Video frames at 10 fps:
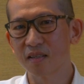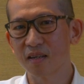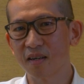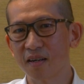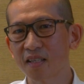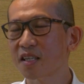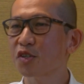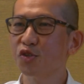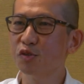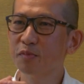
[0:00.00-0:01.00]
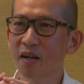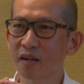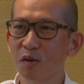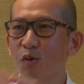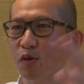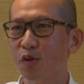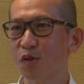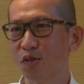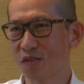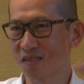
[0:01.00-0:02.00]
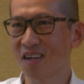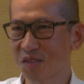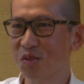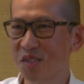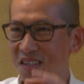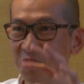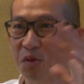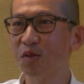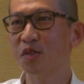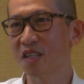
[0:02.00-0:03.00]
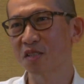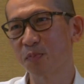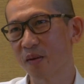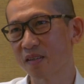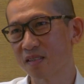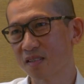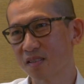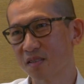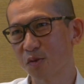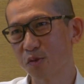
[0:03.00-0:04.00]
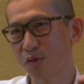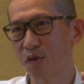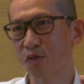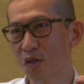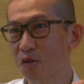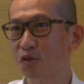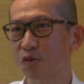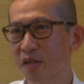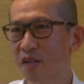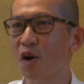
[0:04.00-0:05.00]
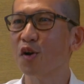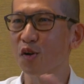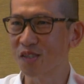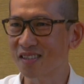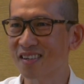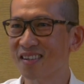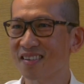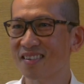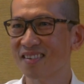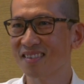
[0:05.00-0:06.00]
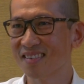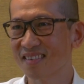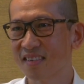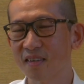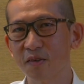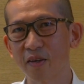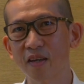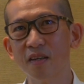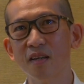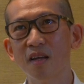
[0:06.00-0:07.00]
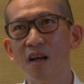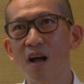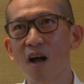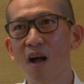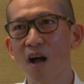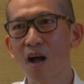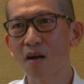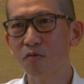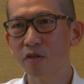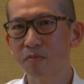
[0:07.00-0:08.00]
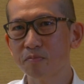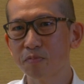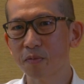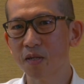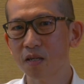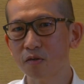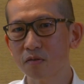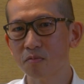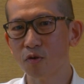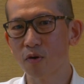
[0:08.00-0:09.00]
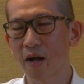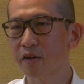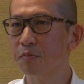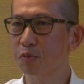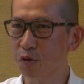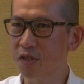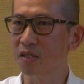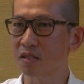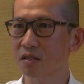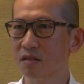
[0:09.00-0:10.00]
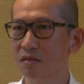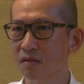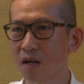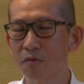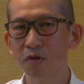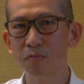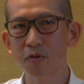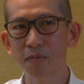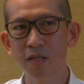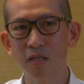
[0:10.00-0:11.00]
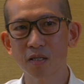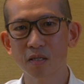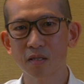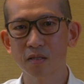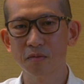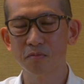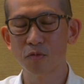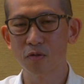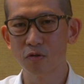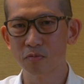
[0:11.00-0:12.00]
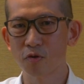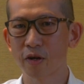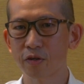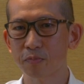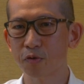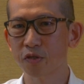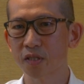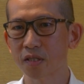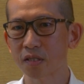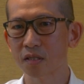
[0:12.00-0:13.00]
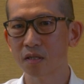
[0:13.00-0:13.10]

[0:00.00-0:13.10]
Let's assume that all those, as you said, all those aspects, all those constraints are constant. Okay? I would probably look more at the process. I would probably look more at the process.